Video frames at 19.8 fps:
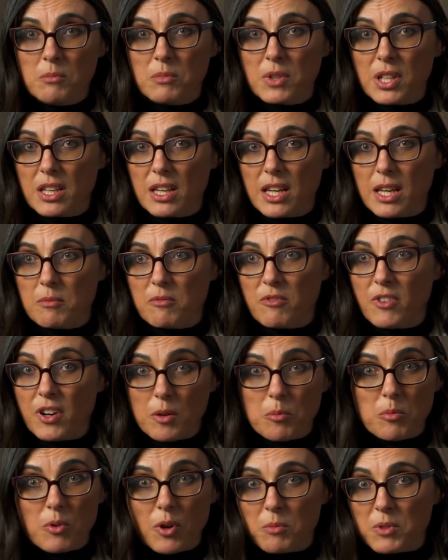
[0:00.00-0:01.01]
became
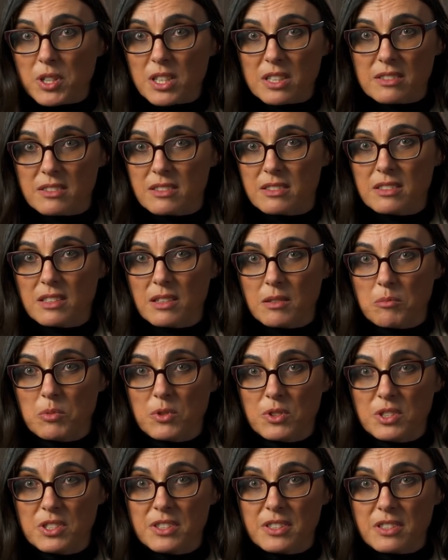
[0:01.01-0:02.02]
very prominent in
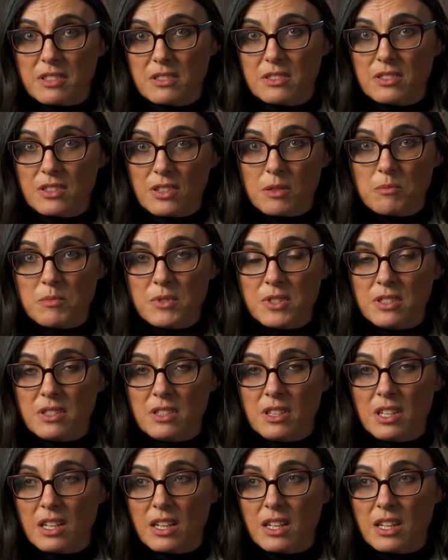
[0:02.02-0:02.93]
political terms.